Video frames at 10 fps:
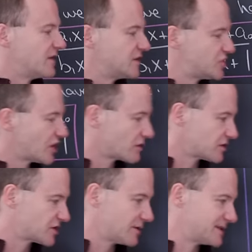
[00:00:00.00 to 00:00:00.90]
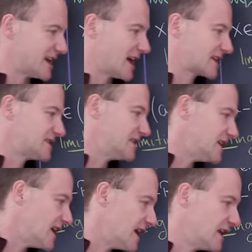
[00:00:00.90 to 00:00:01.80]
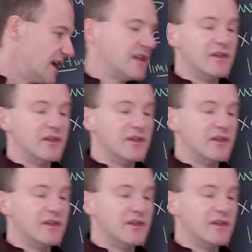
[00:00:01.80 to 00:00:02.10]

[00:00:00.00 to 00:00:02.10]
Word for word: The general term is x to the n.